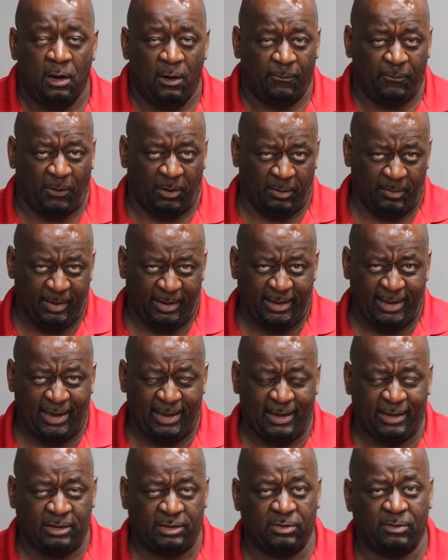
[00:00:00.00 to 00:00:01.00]
from the
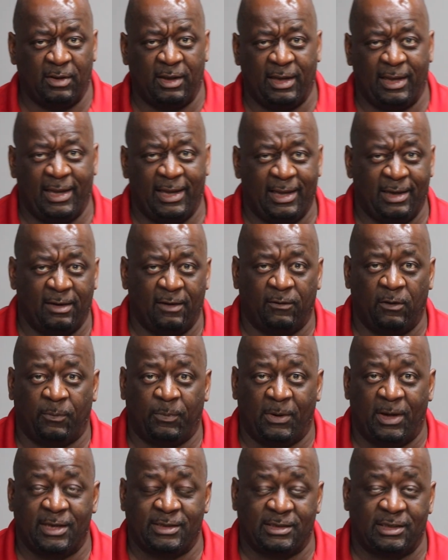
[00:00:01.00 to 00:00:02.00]
beginning to the end of the
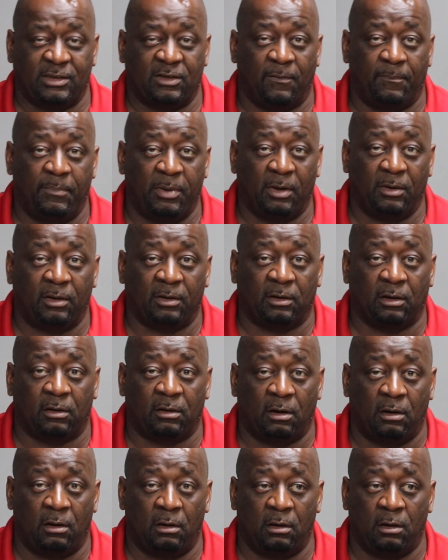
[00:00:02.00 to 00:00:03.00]
process of building a
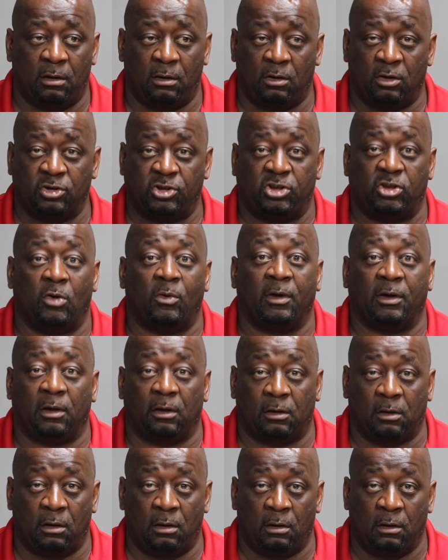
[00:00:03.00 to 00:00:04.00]
car or showing a
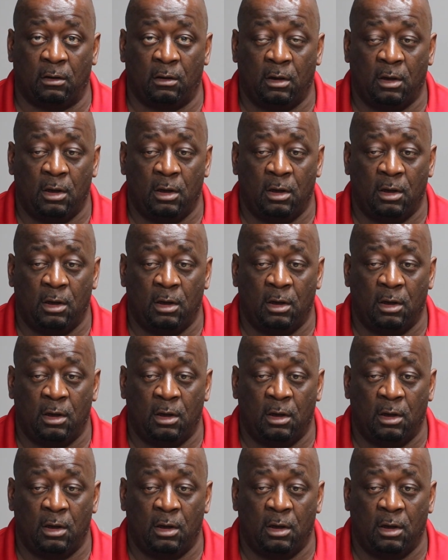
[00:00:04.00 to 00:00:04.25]
car.